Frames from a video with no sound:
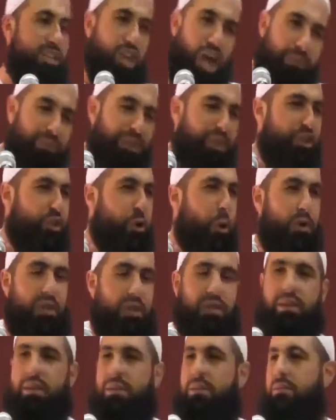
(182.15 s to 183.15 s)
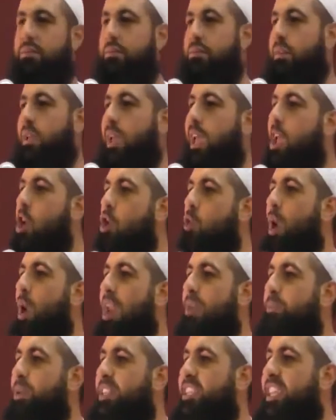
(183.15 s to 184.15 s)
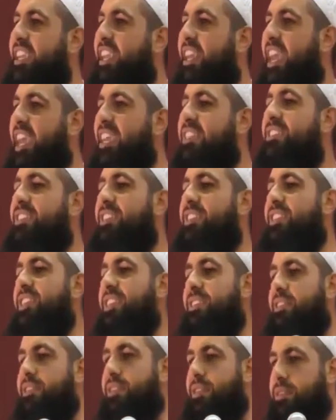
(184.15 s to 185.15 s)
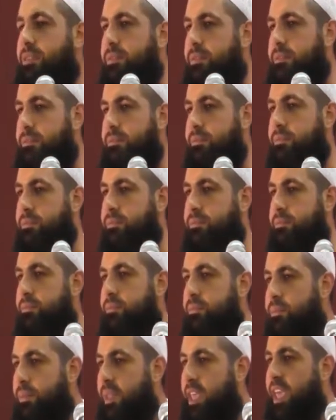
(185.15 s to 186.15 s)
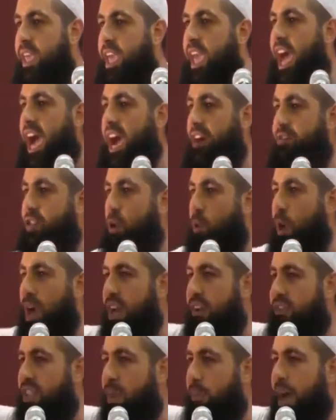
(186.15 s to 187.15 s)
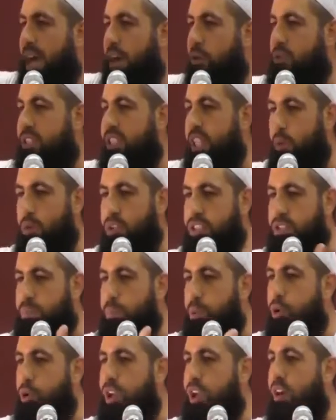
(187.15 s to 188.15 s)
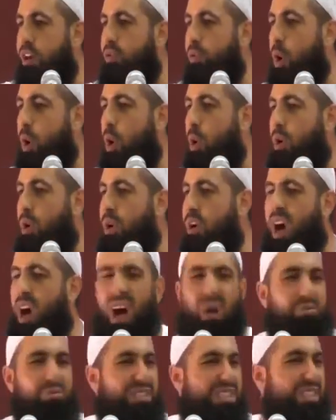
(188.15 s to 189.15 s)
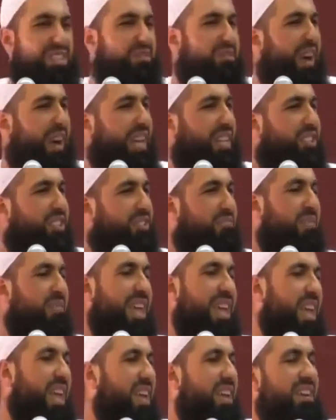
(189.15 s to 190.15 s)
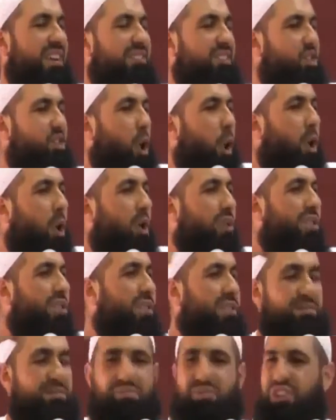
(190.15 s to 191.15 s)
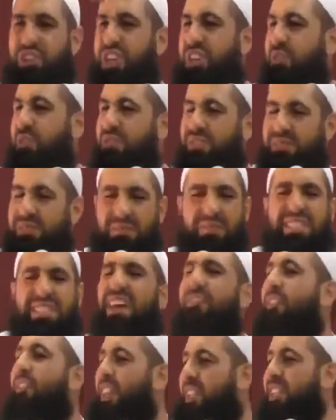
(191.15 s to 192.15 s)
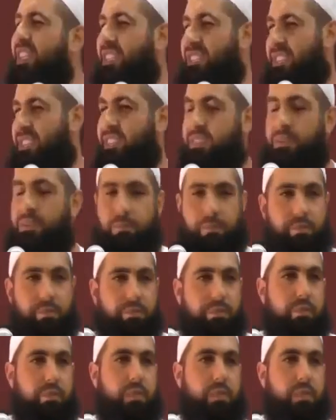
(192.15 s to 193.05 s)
My time is short. One particular incident. After one of the battles, there was booty of war, gold, silver, swords, shields, stuff like this.